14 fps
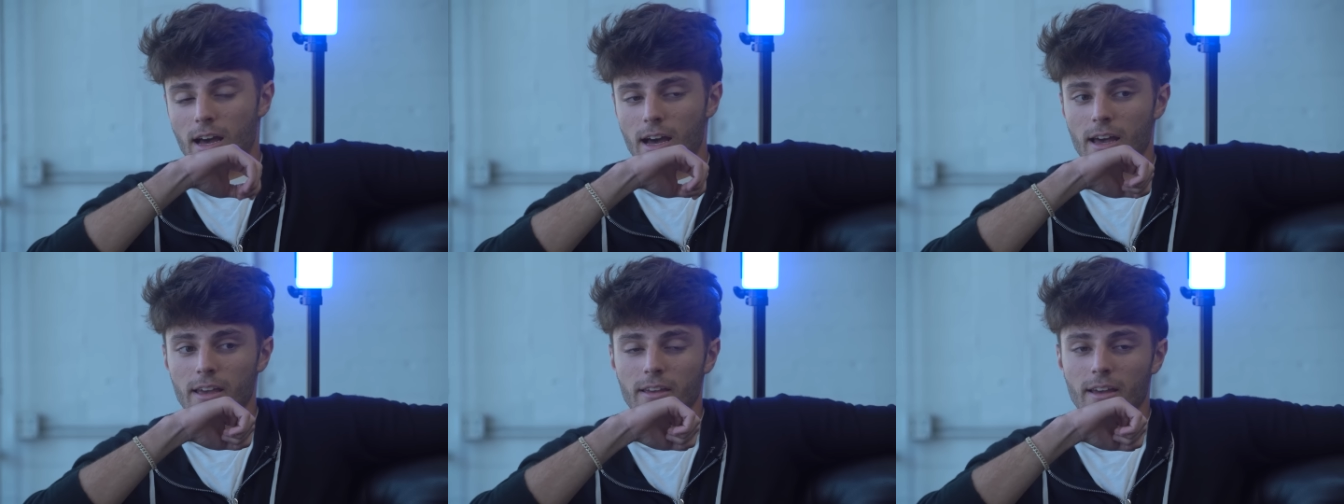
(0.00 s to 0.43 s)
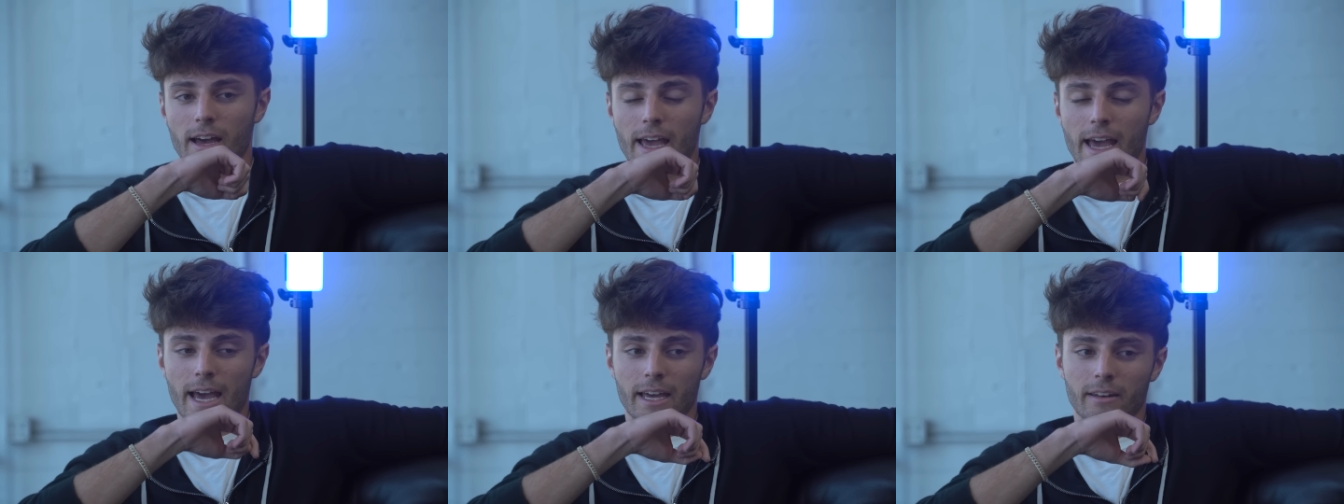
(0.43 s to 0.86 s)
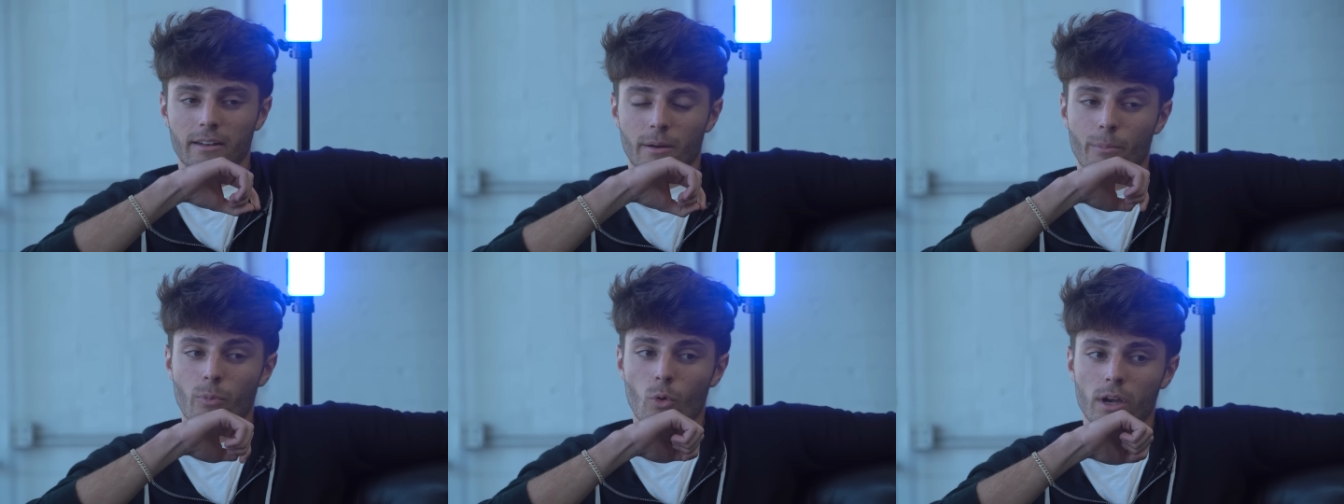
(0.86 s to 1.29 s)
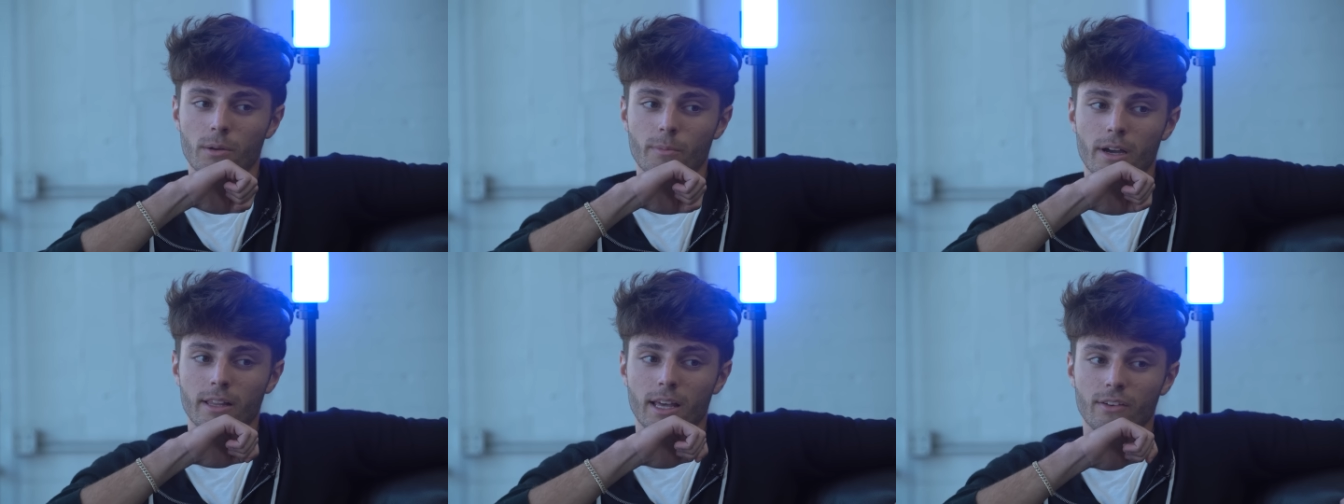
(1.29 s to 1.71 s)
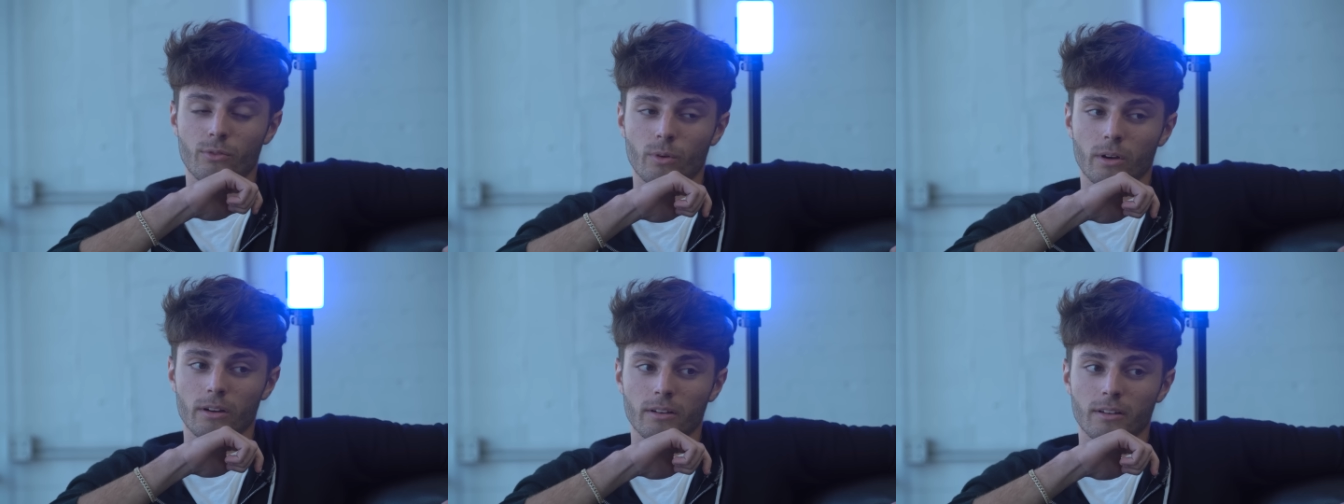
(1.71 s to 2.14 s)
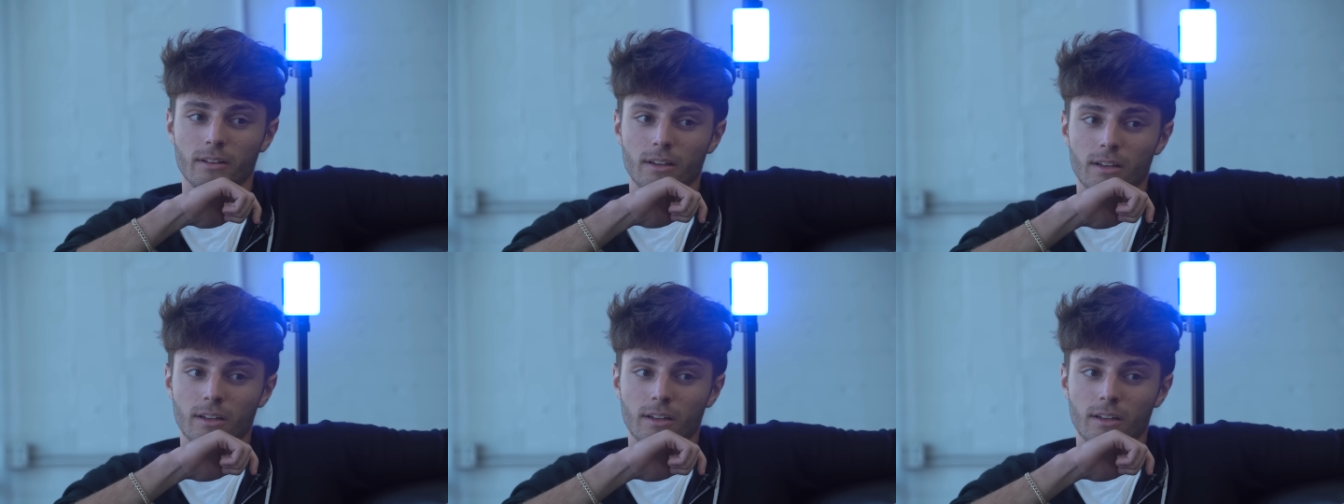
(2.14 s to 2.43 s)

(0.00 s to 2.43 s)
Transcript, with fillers: I, I had a point in my life where